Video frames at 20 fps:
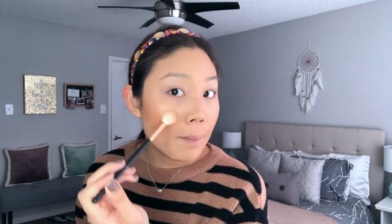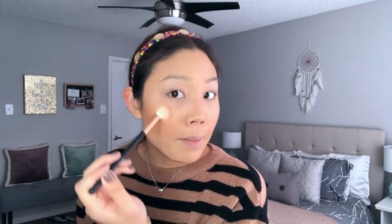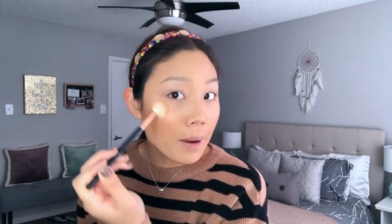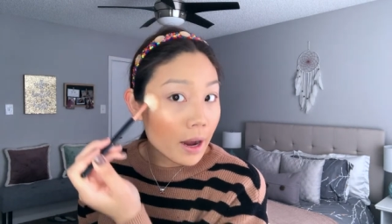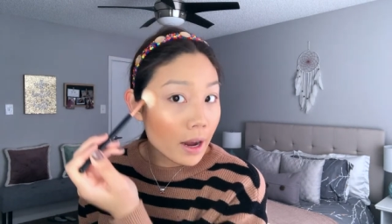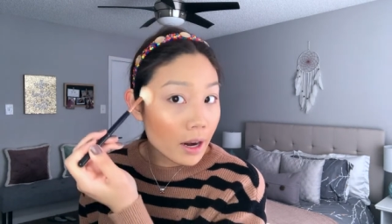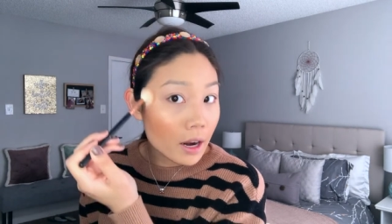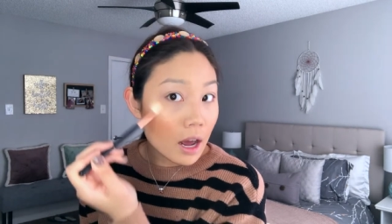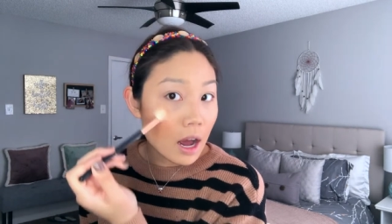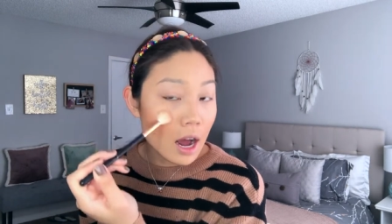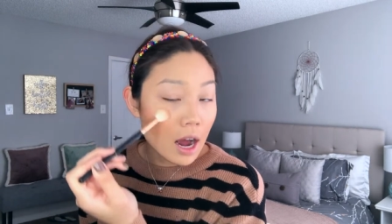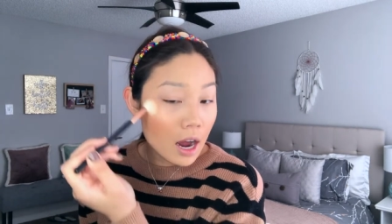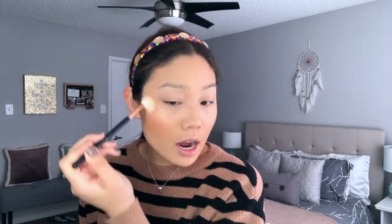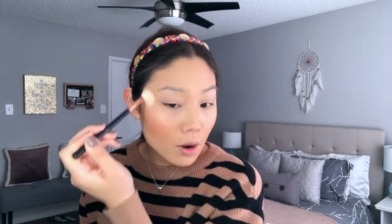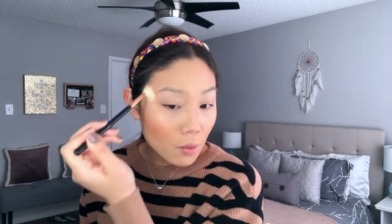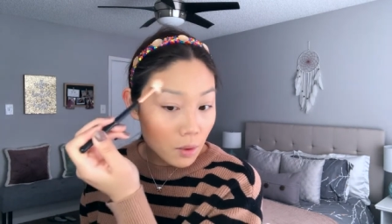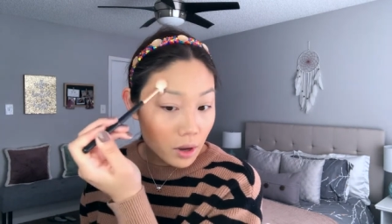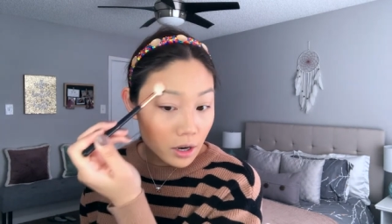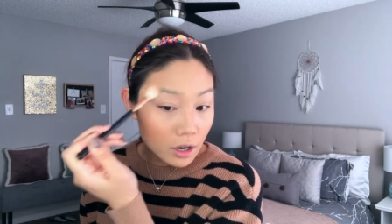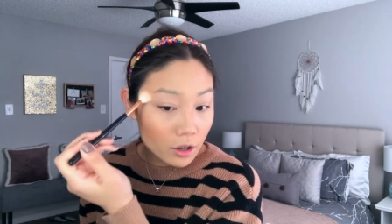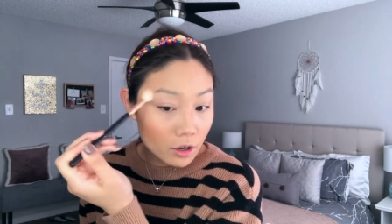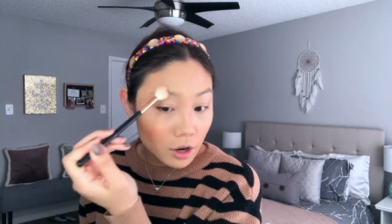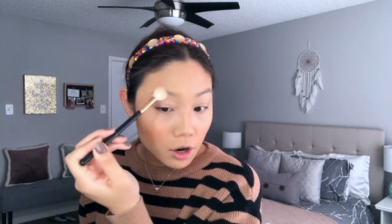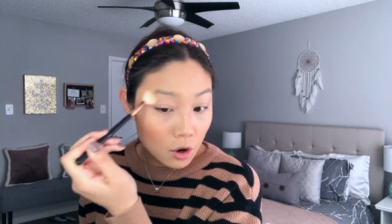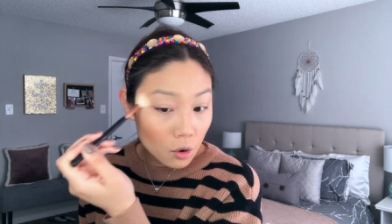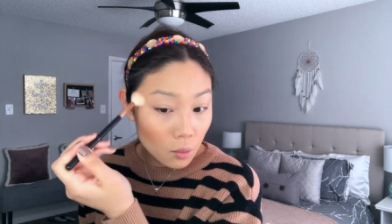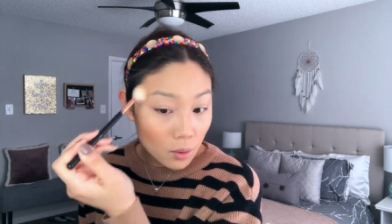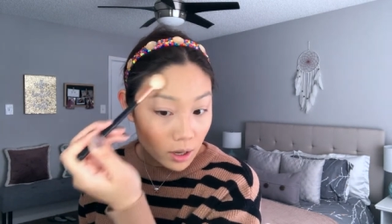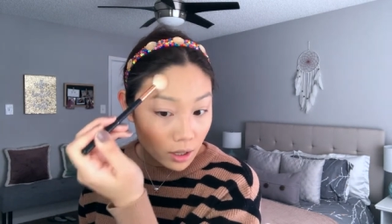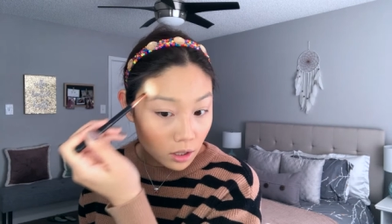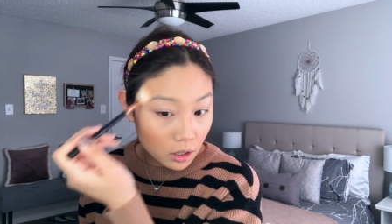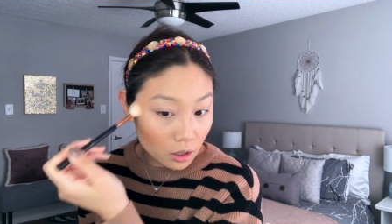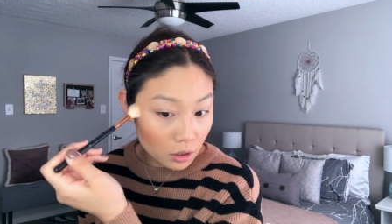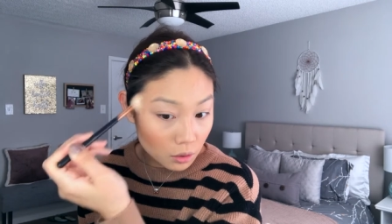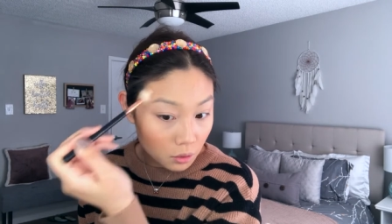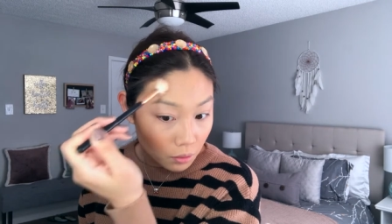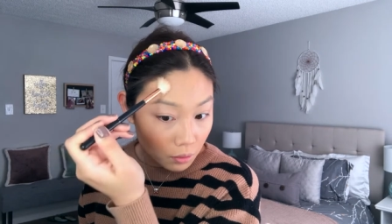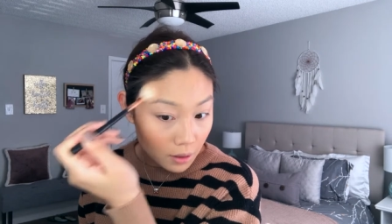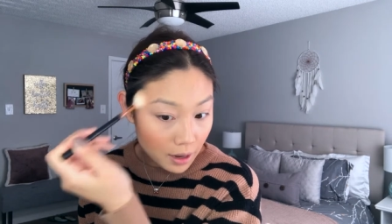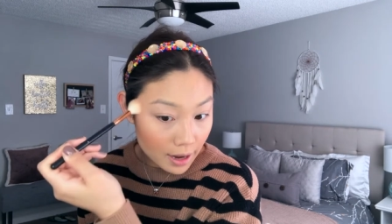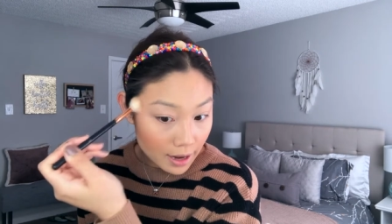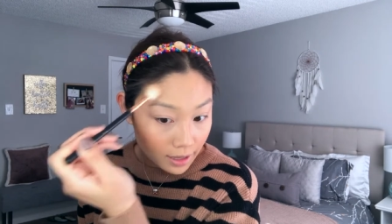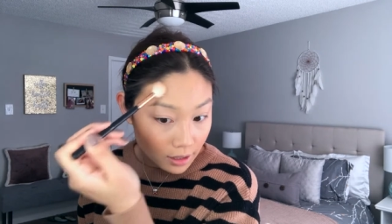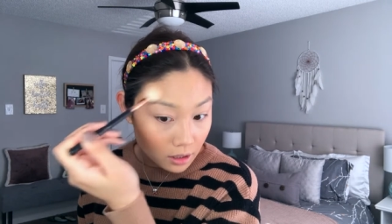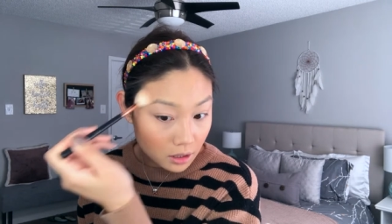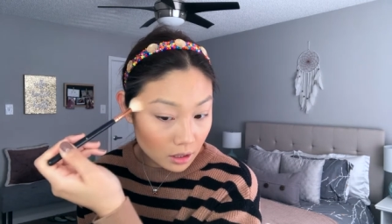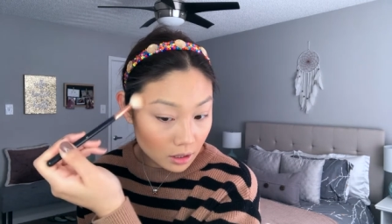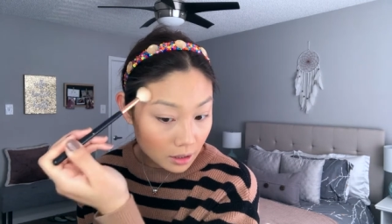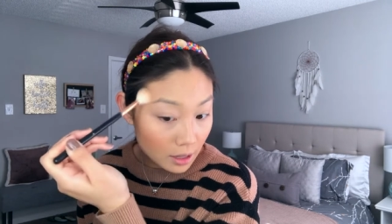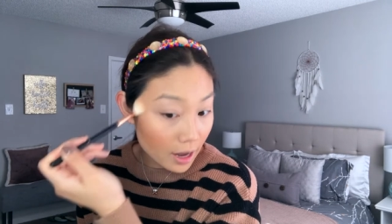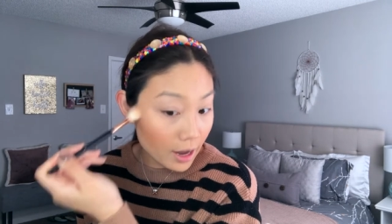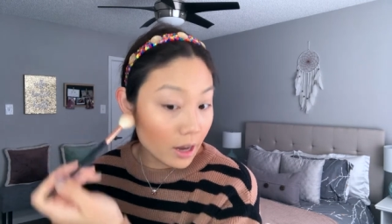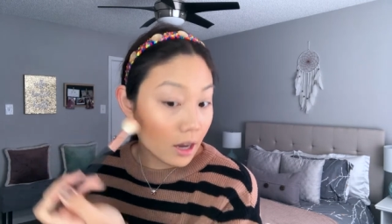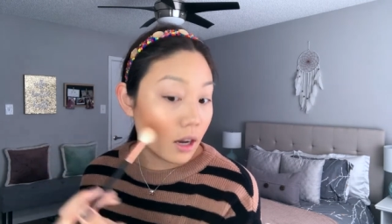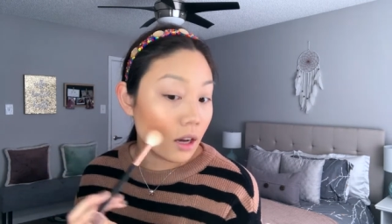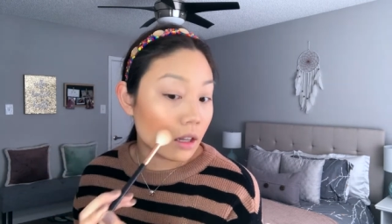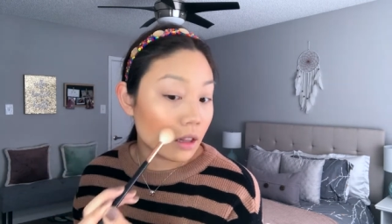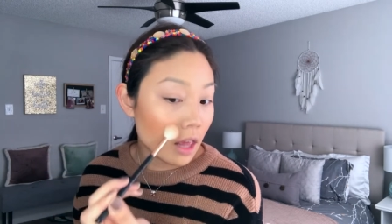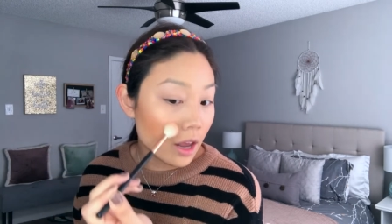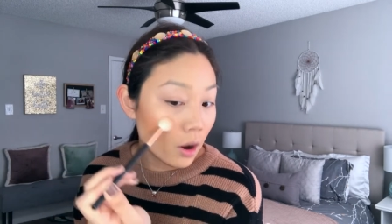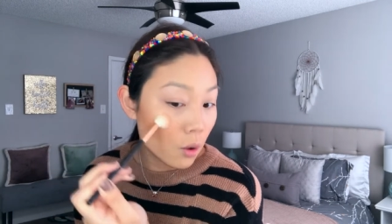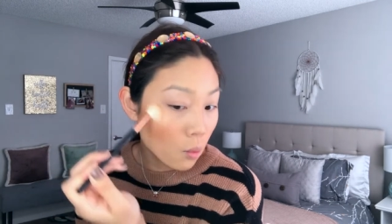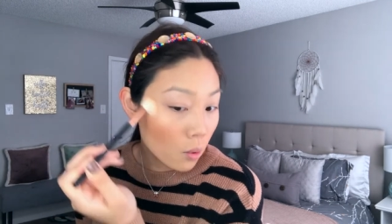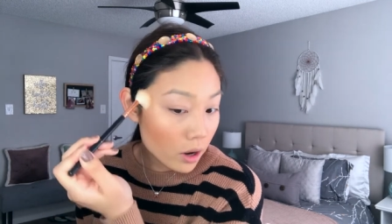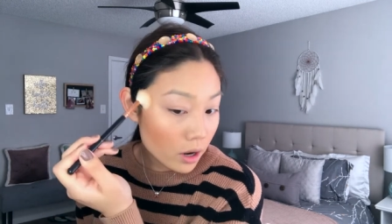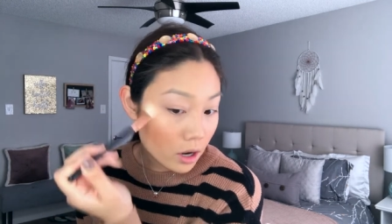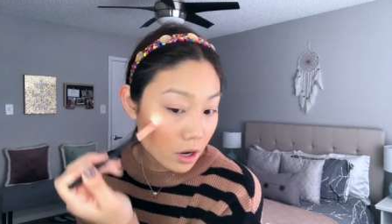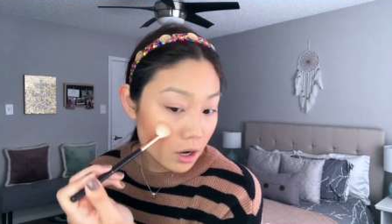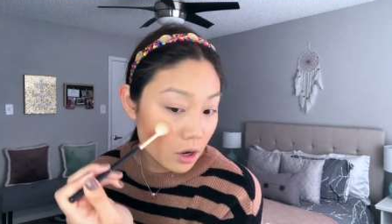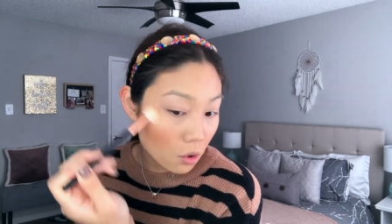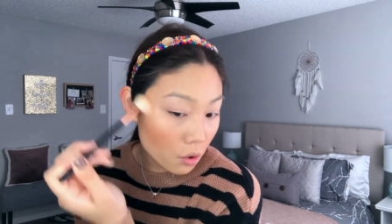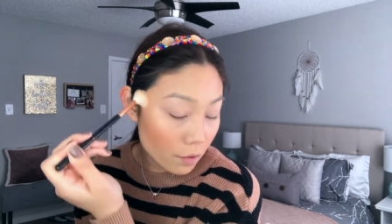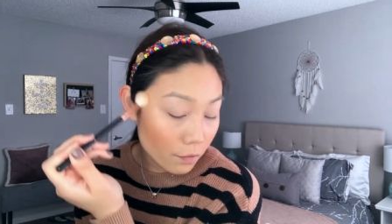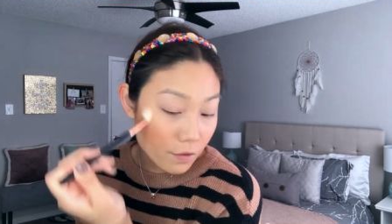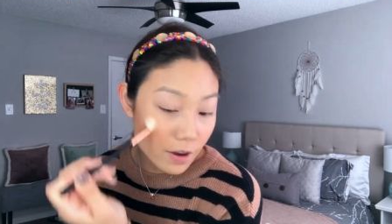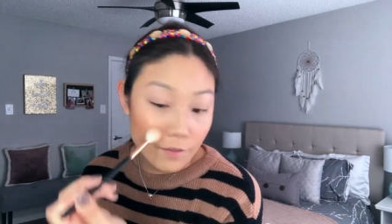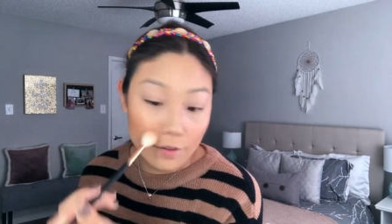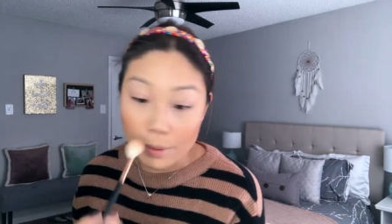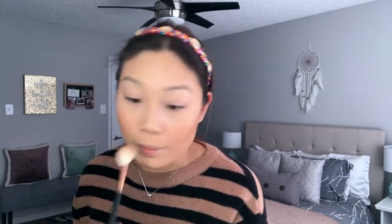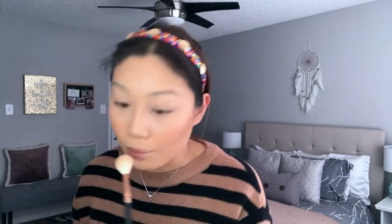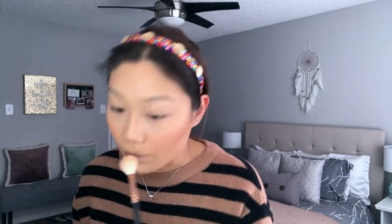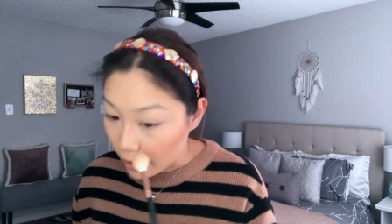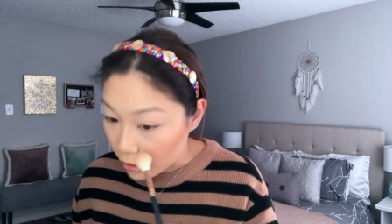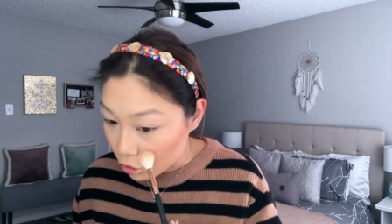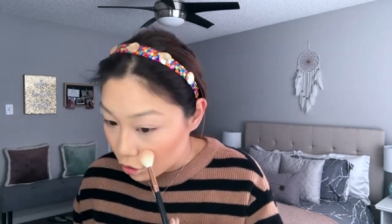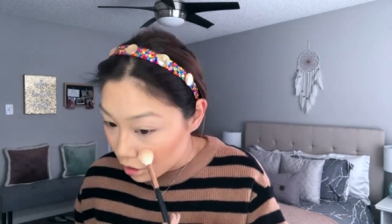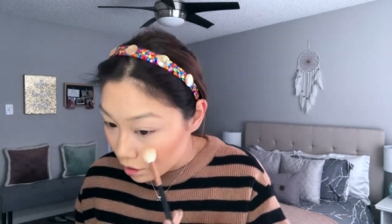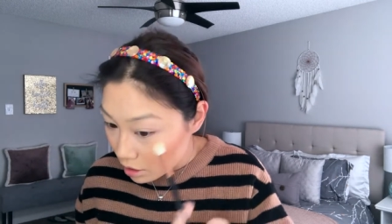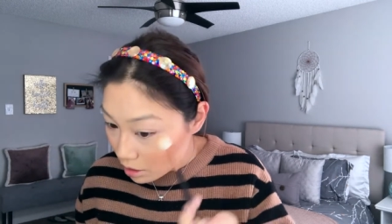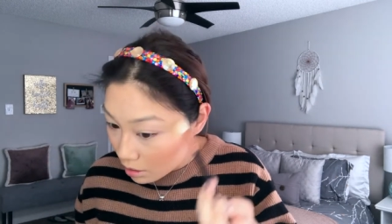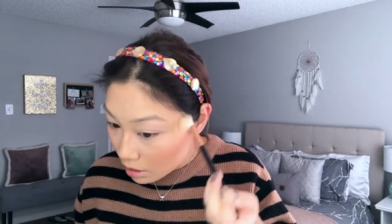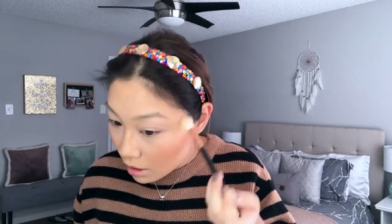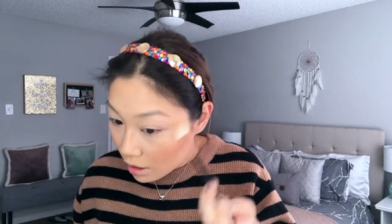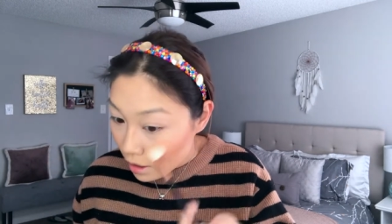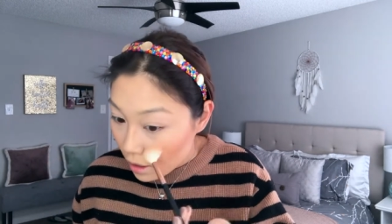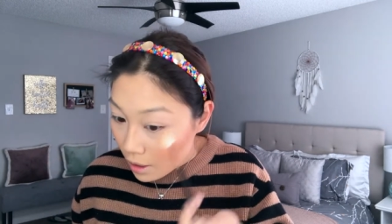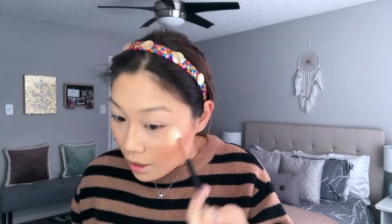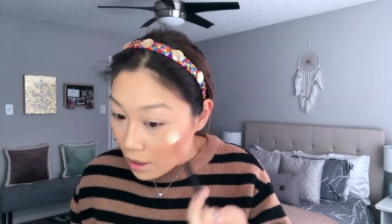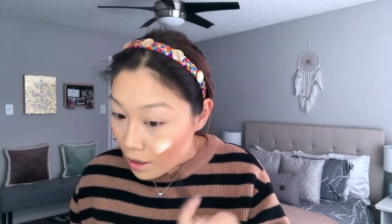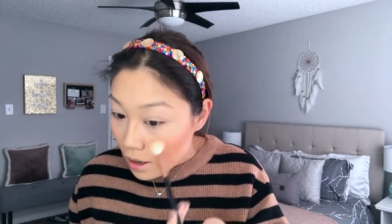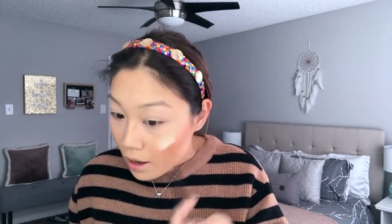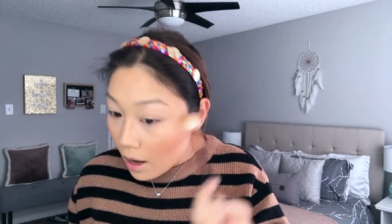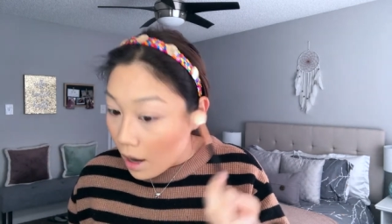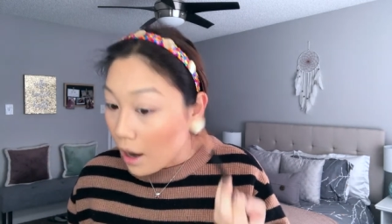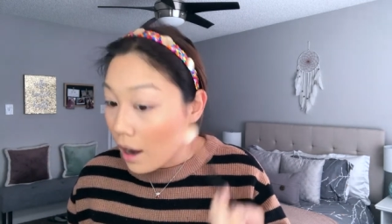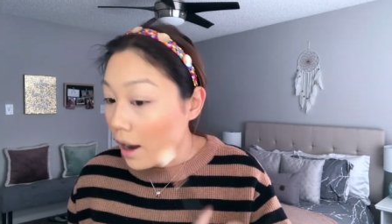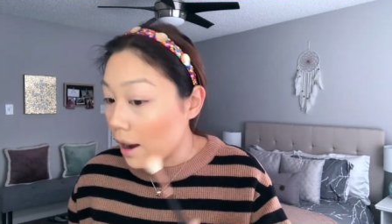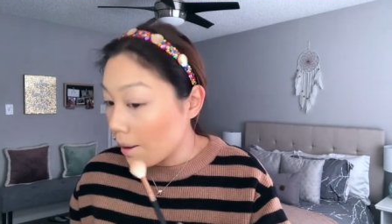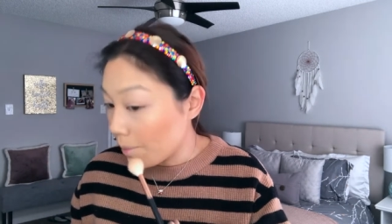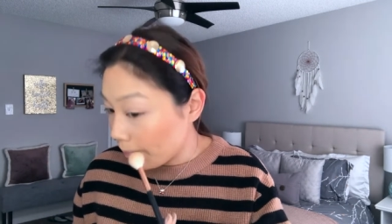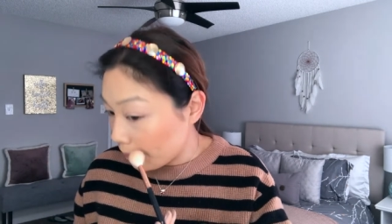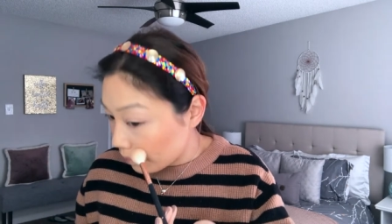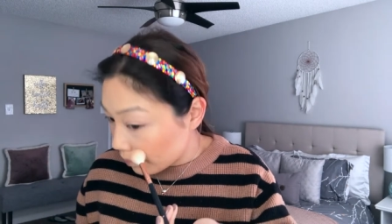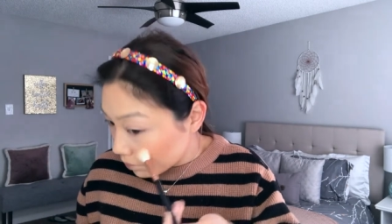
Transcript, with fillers: But I want to know what you guys like. Like, what are your favorite brushes? Um,